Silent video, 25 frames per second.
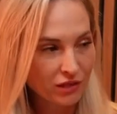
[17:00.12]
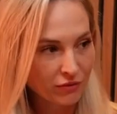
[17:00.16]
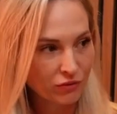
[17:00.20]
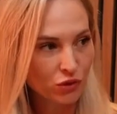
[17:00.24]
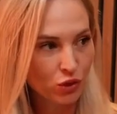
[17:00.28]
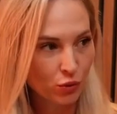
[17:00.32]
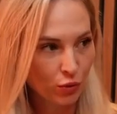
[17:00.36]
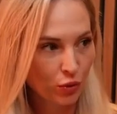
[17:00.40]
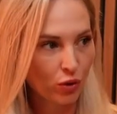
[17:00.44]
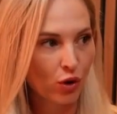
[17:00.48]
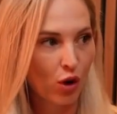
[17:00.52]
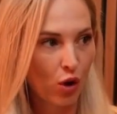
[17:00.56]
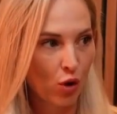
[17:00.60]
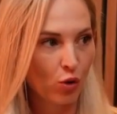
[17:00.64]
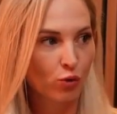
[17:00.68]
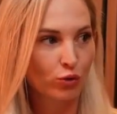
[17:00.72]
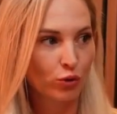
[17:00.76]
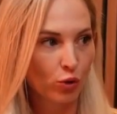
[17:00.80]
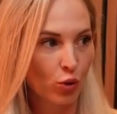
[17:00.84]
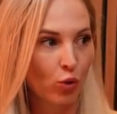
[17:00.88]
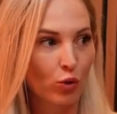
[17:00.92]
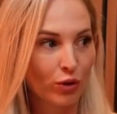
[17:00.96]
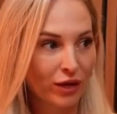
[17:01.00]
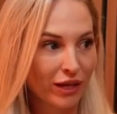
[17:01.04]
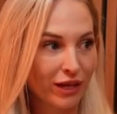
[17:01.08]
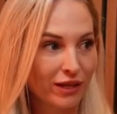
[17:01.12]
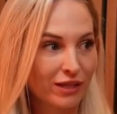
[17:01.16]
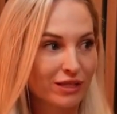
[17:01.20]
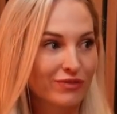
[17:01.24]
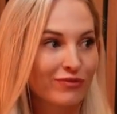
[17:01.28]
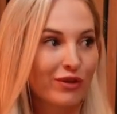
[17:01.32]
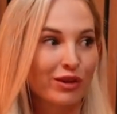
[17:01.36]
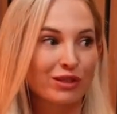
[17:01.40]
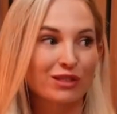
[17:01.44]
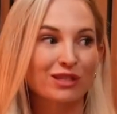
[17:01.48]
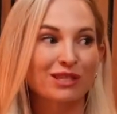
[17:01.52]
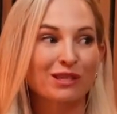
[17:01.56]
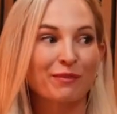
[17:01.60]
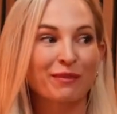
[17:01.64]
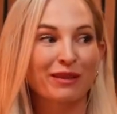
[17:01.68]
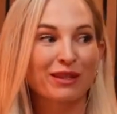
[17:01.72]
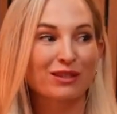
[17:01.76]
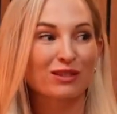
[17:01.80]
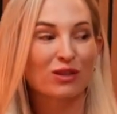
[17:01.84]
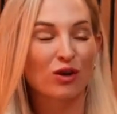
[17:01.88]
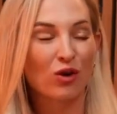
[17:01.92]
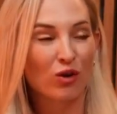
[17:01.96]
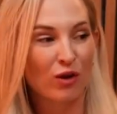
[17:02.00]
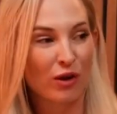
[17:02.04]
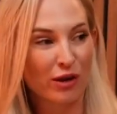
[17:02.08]
to a cold audience versus something that's
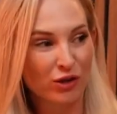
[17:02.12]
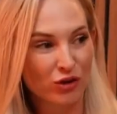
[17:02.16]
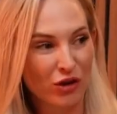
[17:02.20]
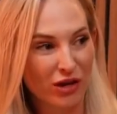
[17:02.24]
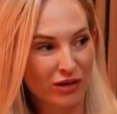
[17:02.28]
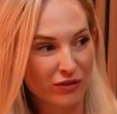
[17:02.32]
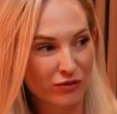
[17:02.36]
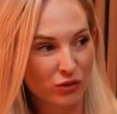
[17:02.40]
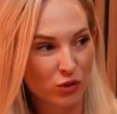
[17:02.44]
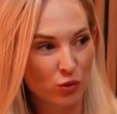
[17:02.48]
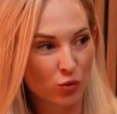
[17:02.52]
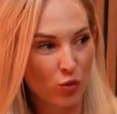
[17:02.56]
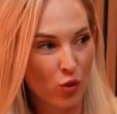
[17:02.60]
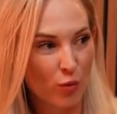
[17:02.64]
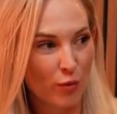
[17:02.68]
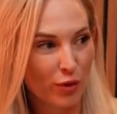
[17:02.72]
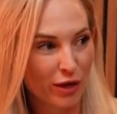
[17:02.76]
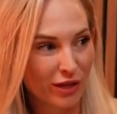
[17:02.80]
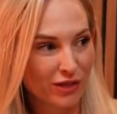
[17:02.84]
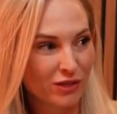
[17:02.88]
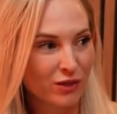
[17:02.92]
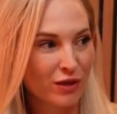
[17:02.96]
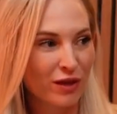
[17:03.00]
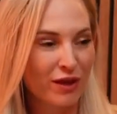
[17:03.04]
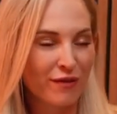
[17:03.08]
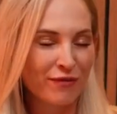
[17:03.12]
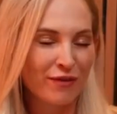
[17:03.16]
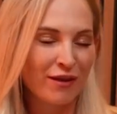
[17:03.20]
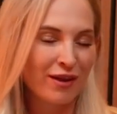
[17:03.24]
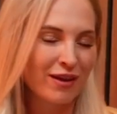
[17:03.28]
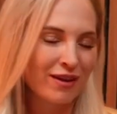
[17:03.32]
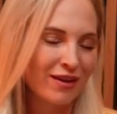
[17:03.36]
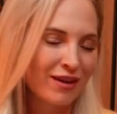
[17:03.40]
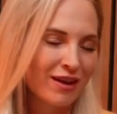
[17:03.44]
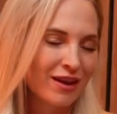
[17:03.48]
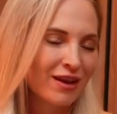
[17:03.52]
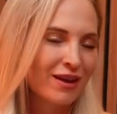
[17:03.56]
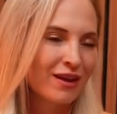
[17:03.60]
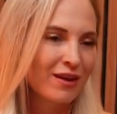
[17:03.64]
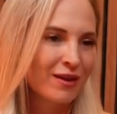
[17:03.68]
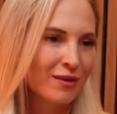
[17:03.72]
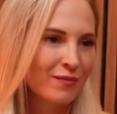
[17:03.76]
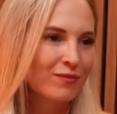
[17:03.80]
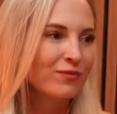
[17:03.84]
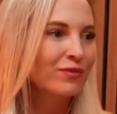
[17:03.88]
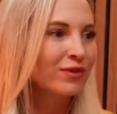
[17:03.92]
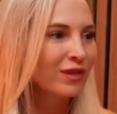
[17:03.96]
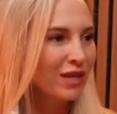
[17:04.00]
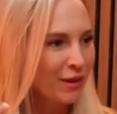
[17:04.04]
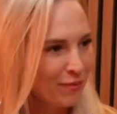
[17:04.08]
attractive to a warm audience. So
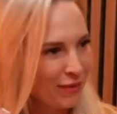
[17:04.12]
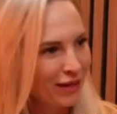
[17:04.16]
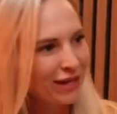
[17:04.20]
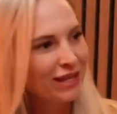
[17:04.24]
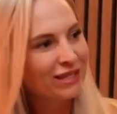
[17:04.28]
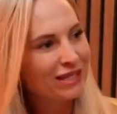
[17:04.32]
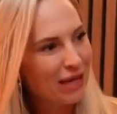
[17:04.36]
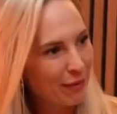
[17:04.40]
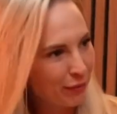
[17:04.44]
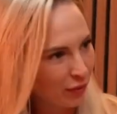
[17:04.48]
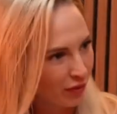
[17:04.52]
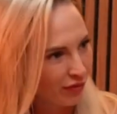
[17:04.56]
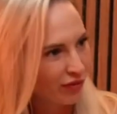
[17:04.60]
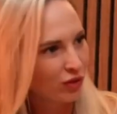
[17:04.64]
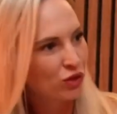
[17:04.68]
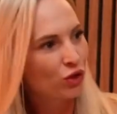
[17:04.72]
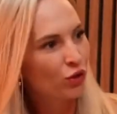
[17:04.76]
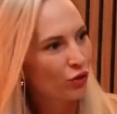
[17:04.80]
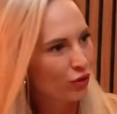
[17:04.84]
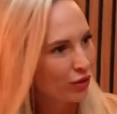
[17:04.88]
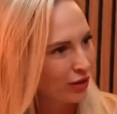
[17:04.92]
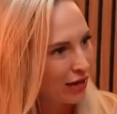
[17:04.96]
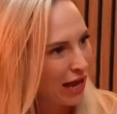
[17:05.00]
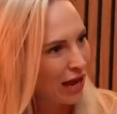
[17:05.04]
give me an example of the two and how